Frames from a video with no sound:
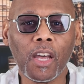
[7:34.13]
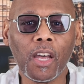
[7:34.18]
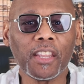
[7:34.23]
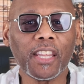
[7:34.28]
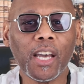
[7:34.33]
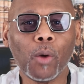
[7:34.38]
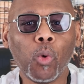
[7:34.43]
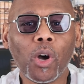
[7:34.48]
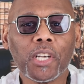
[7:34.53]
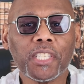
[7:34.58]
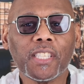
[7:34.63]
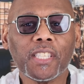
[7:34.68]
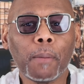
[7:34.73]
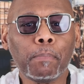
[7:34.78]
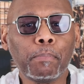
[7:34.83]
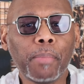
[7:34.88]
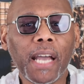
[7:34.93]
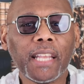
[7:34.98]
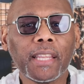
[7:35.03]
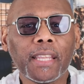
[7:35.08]
There wasn't a
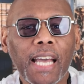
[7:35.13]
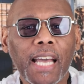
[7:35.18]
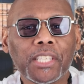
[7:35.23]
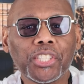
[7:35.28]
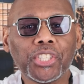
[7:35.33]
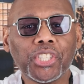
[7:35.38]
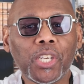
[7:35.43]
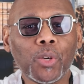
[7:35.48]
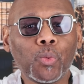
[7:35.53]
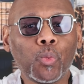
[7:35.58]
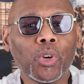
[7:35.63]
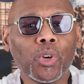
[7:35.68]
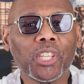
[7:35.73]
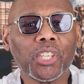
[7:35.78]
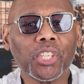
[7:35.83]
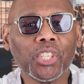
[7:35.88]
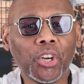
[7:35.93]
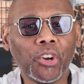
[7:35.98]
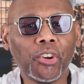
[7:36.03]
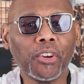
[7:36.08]
bet that she
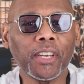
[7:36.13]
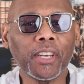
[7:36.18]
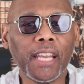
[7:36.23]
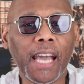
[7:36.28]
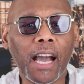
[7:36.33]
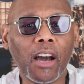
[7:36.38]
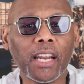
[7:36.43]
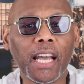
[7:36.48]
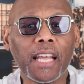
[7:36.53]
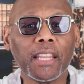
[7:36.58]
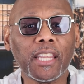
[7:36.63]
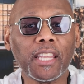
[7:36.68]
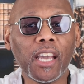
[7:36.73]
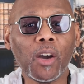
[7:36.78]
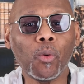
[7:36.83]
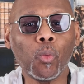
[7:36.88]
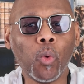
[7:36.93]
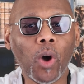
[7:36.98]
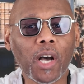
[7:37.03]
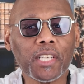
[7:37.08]
would turn down, and there
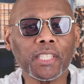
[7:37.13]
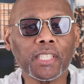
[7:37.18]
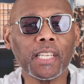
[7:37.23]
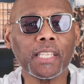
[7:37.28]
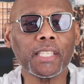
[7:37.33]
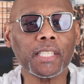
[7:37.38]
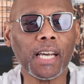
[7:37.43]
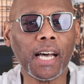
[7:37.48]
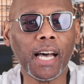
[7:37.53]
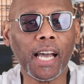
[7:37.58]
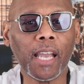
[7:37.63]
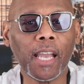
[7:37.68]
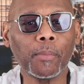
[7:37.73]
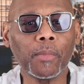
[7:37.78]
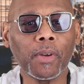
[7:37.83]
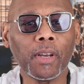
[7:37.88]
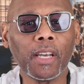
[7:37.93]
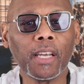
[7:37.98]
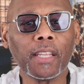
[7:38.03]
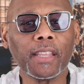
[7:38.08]
wasn't a time
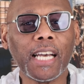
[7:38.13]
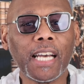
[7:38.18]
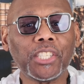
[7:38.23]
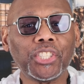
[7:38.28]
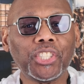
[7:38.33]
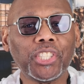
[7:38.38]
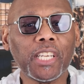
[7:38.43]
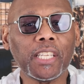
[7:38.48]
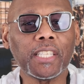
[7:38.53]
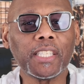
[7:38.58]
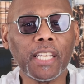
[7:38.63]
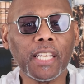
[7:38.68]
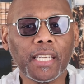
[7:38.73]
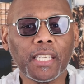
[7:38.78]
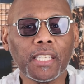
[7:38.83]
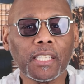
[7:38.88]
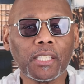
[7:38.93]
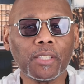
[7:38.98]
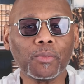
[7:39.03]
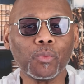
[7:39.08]
that she
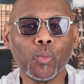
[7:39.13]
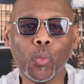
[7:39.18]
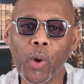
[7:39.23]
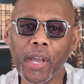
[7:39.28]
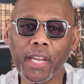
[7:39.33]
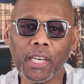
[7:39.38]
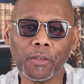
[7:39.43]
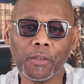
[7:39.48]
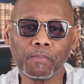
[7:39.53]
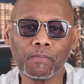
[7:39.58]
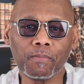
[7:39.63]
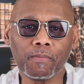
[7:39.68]
didn't win.